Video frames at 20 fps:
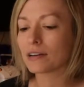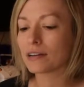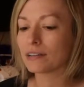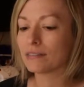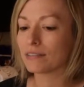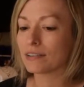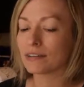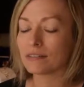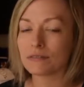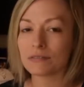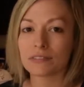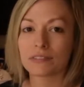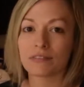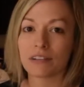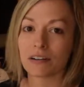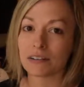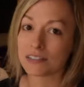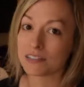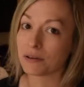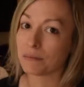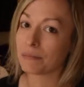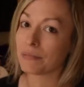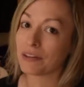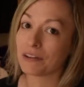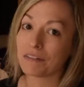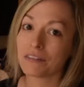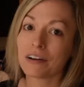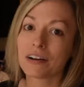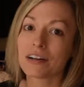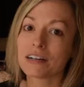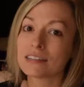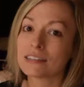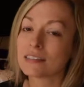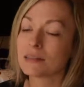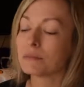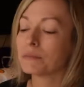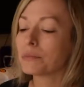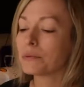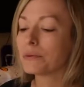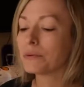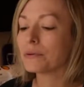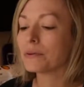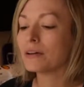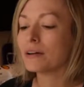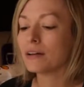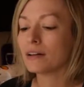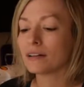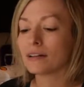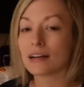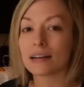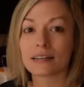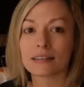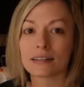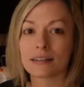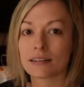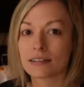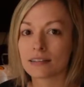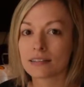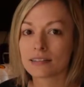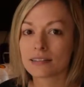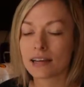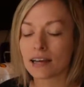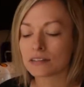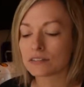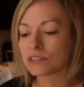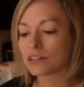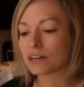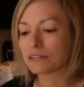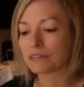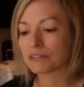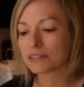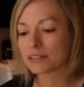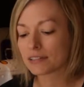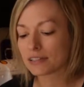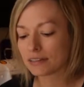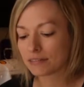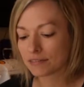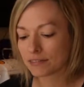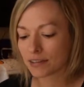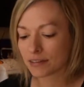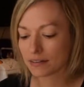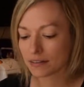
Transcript: even not something very simple like the sketch I received.